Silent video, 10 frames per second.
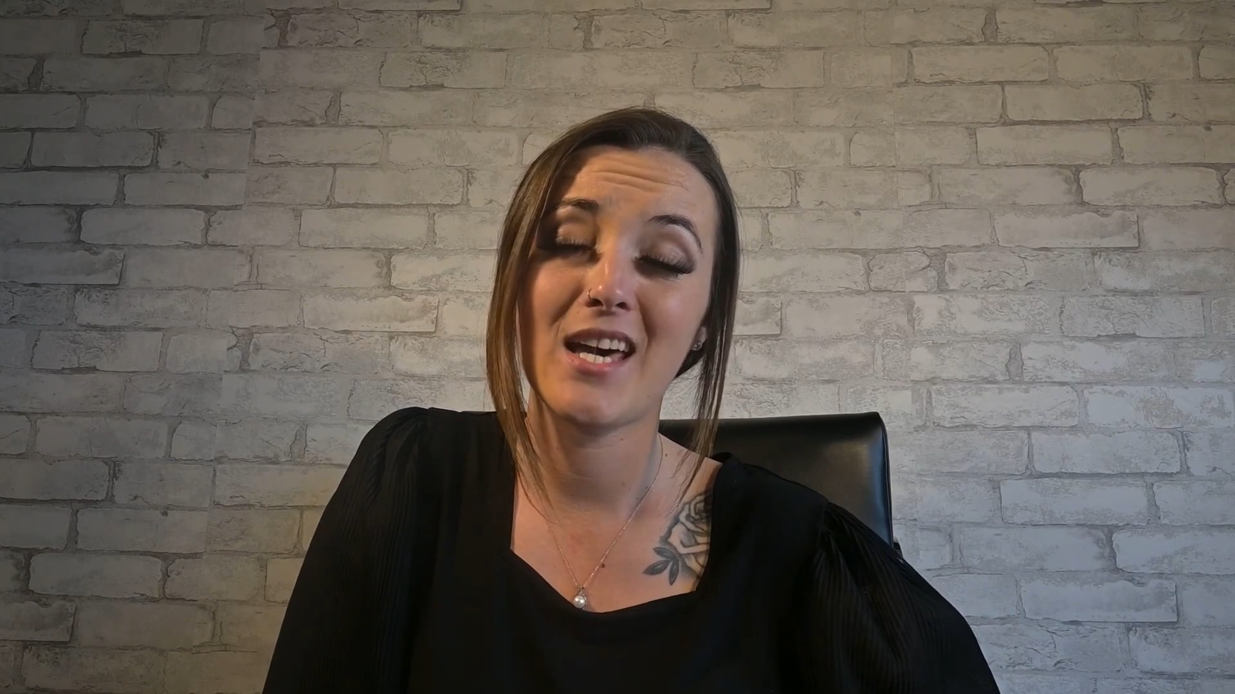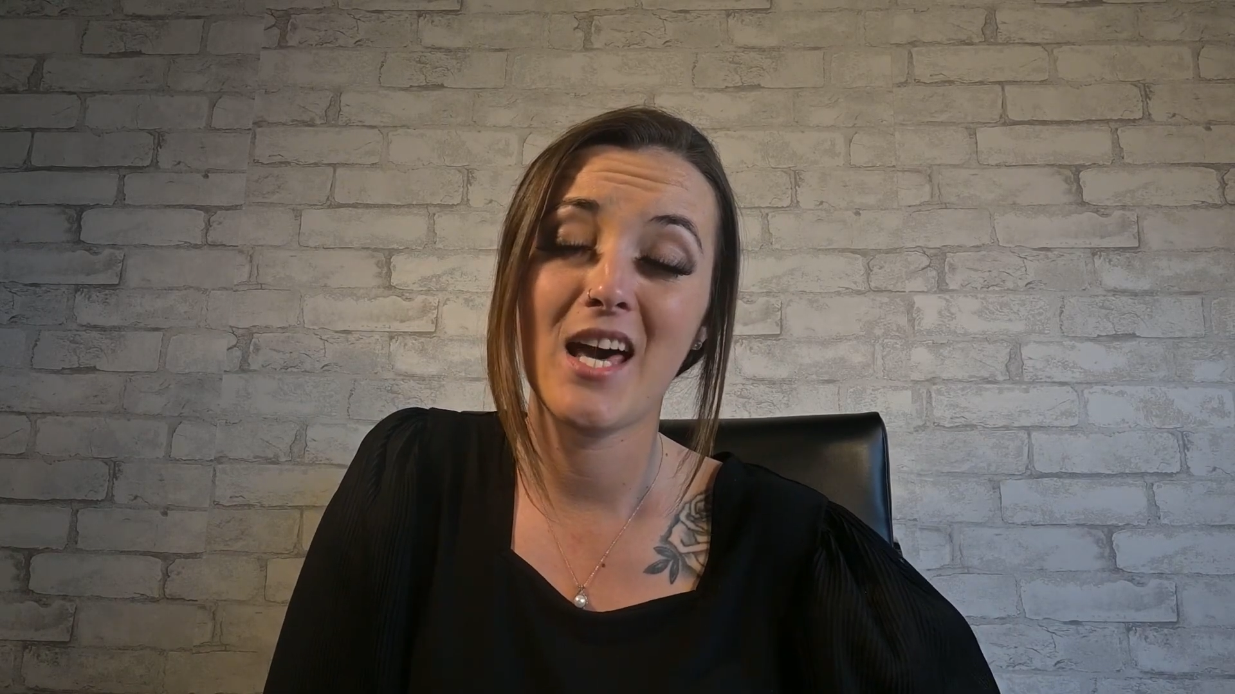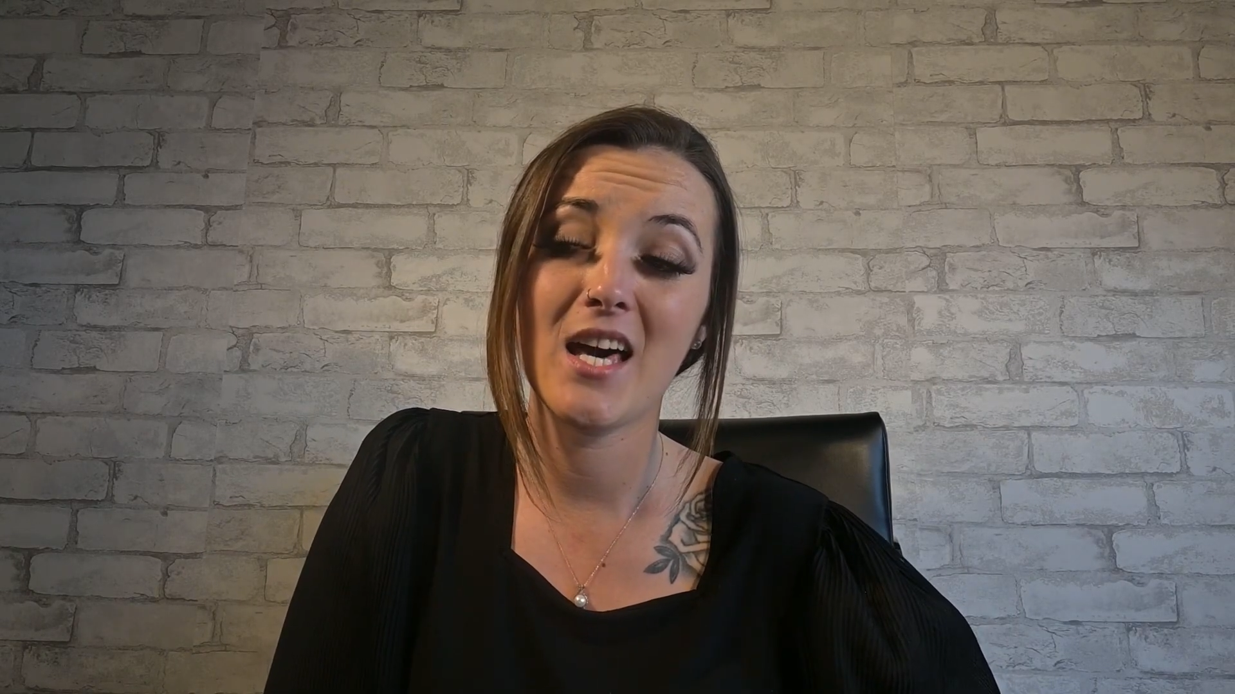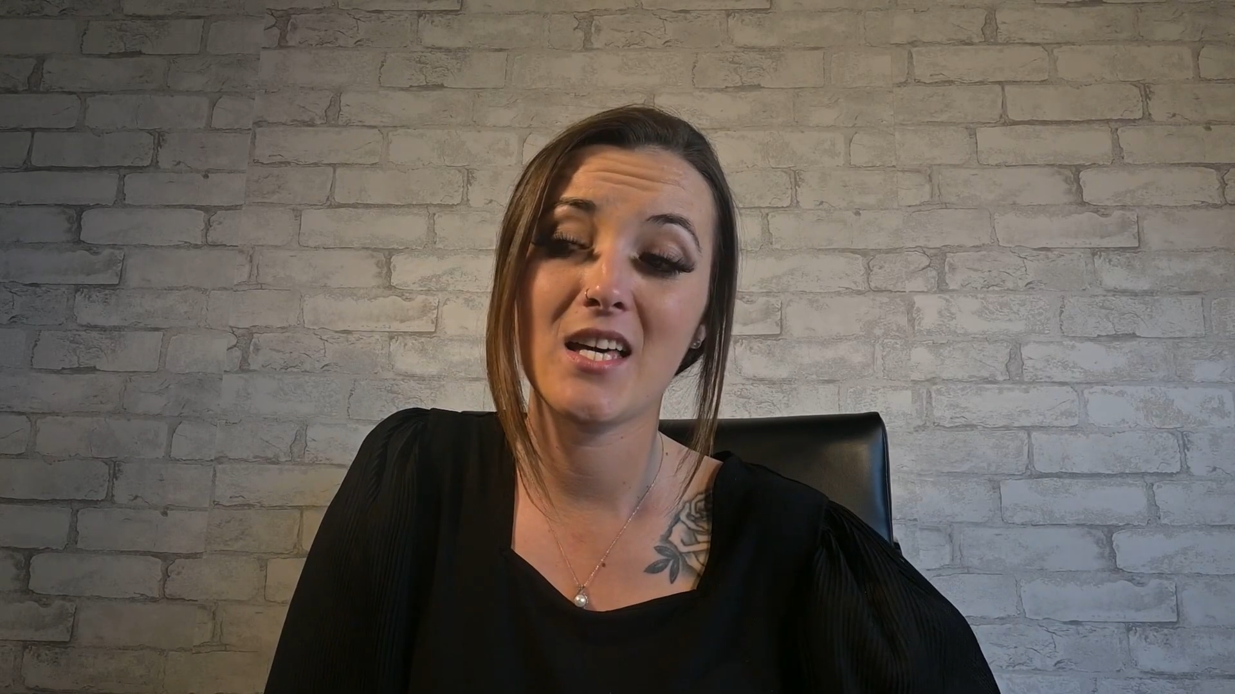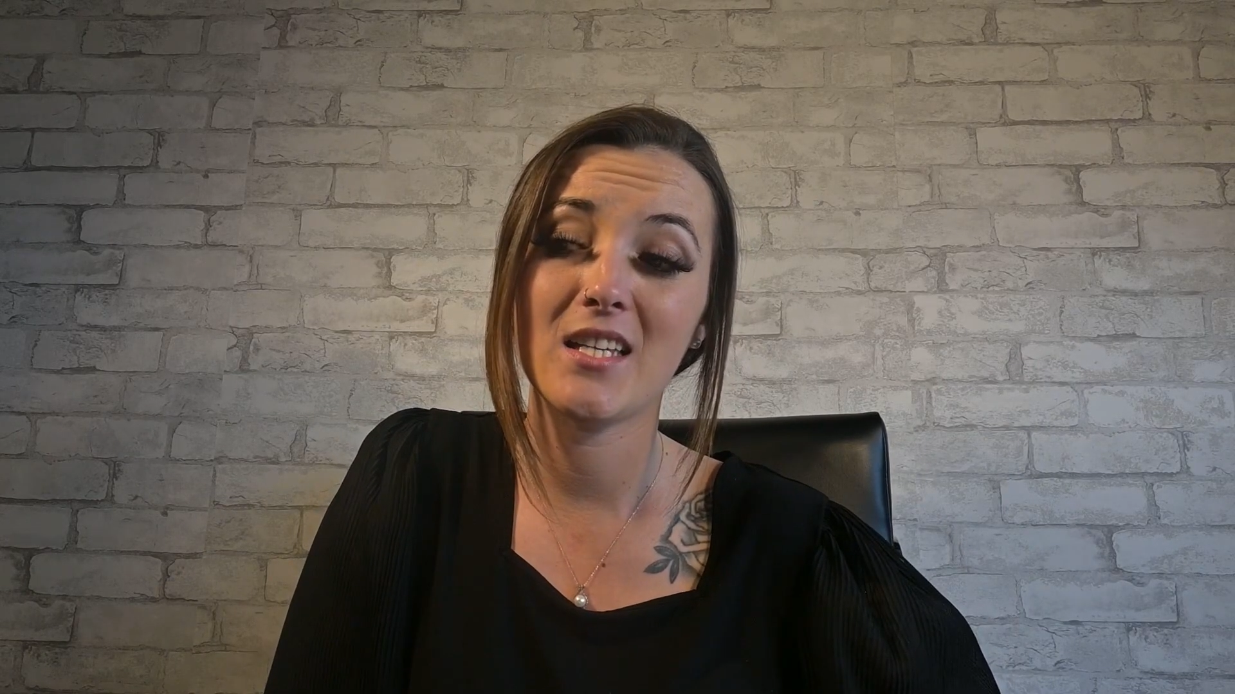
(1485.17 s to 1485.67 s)

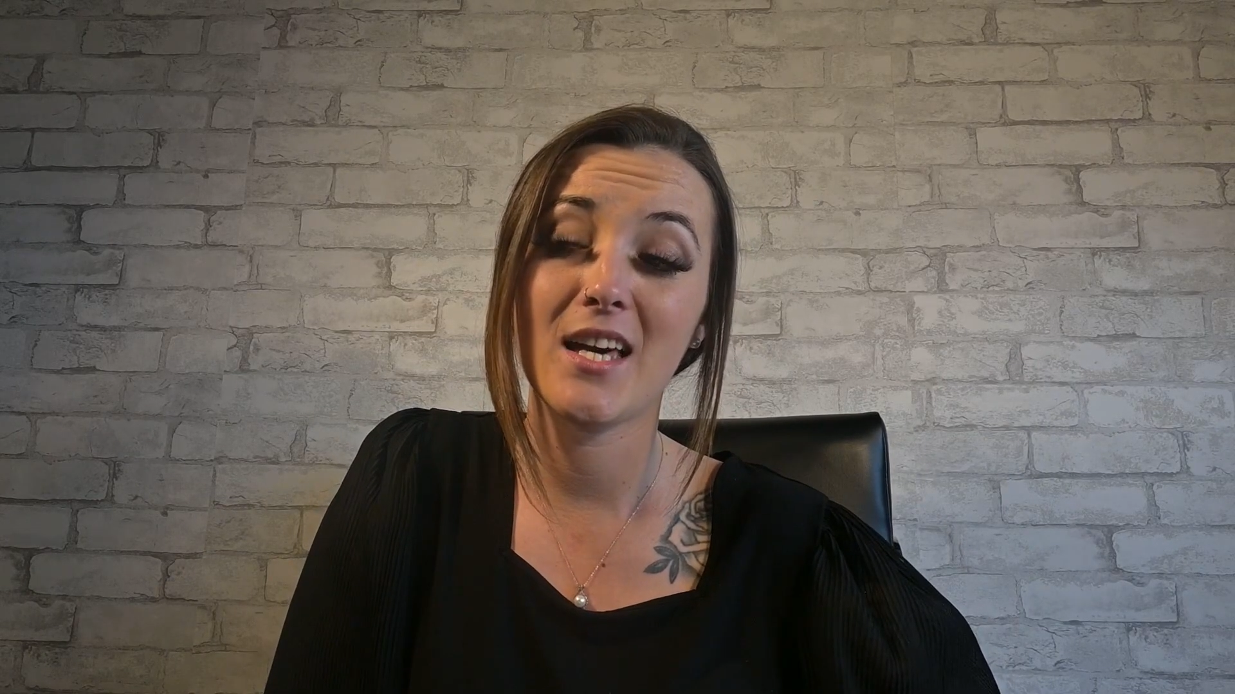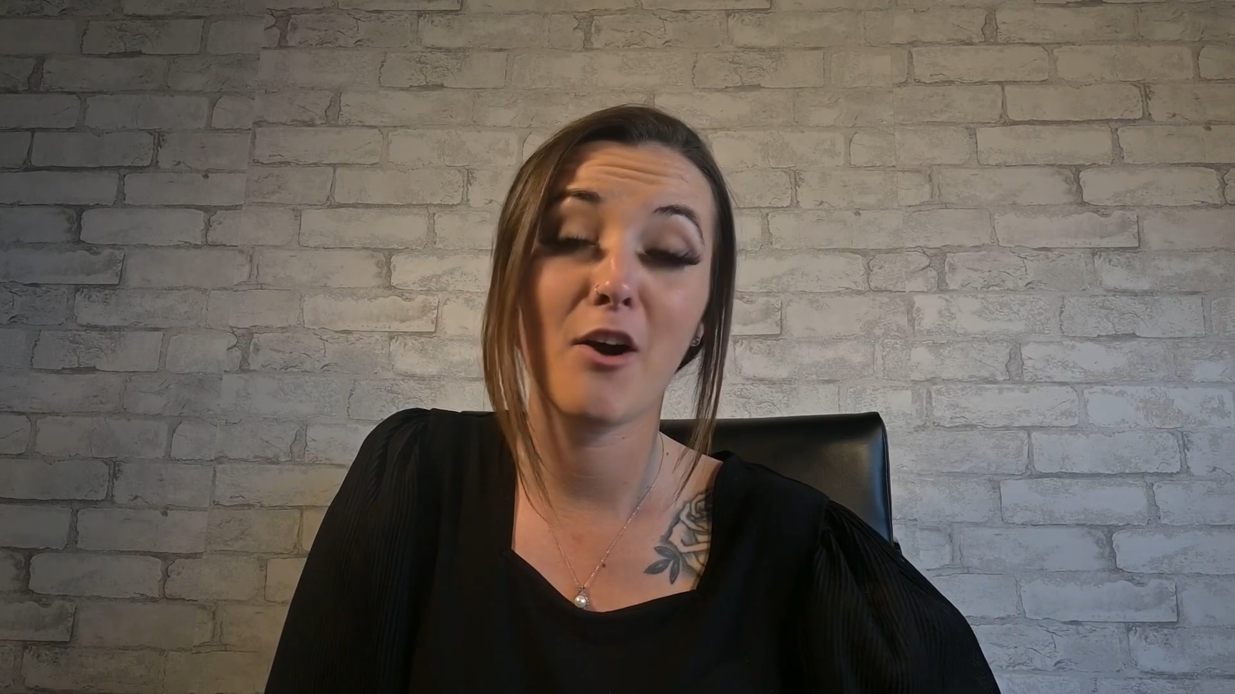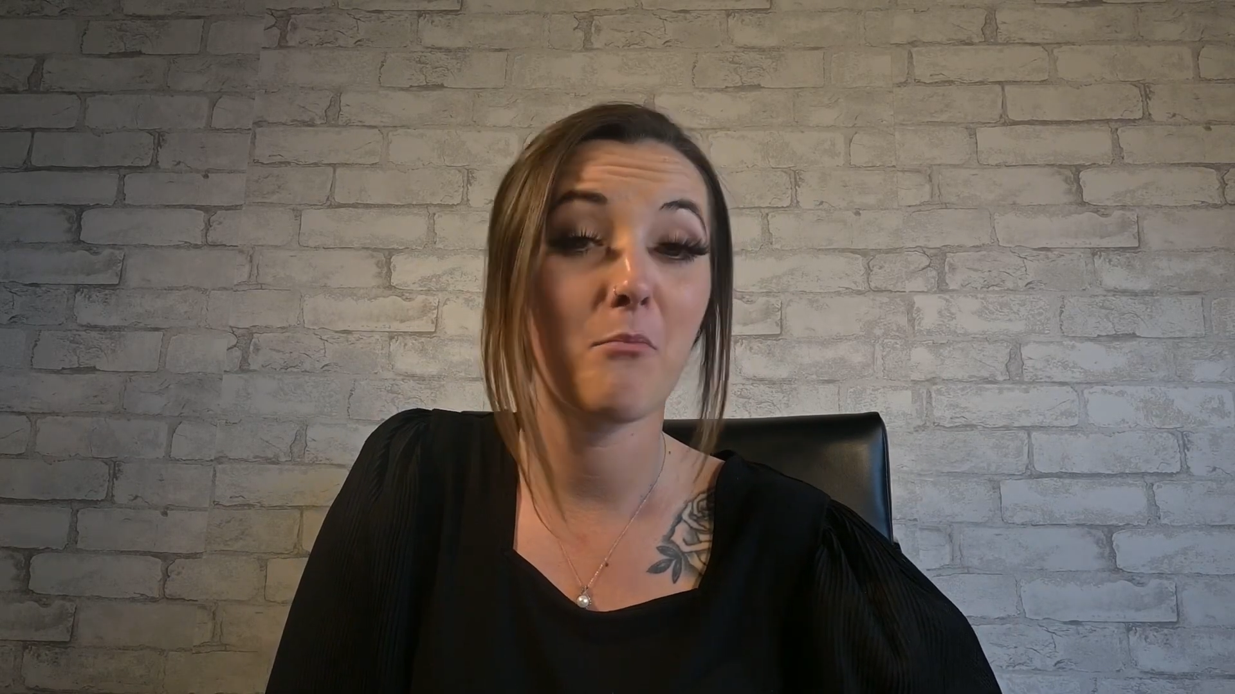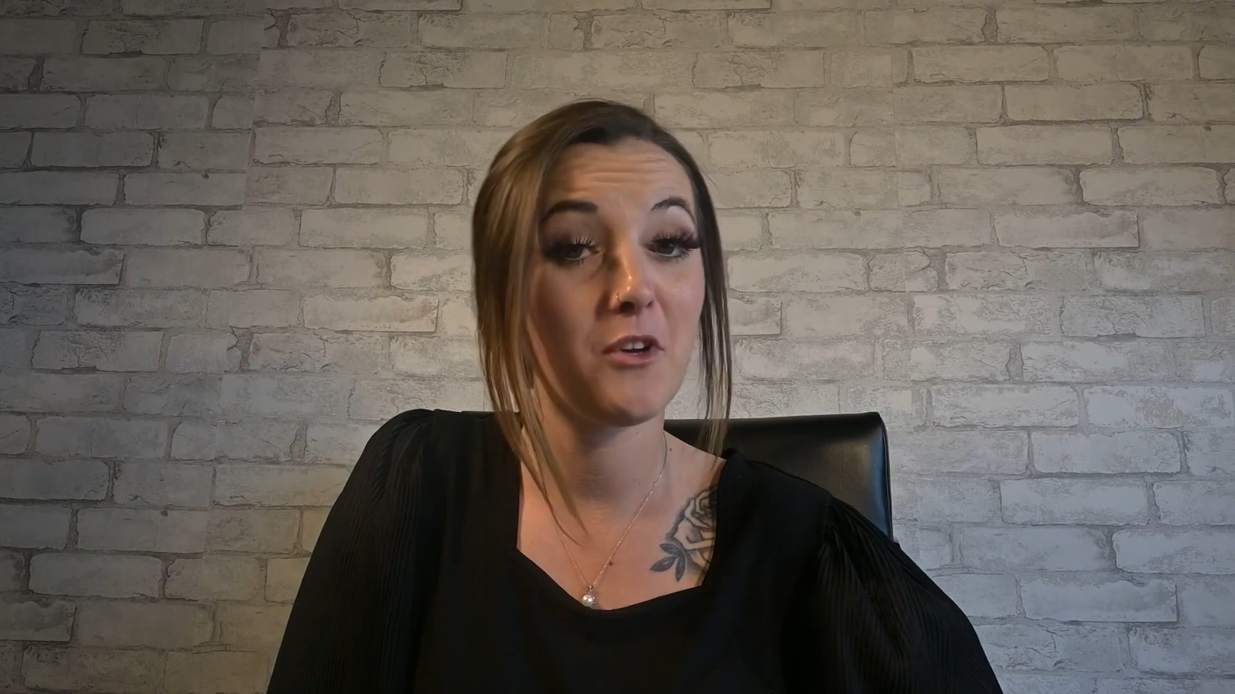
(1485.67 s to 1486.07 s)
and I hope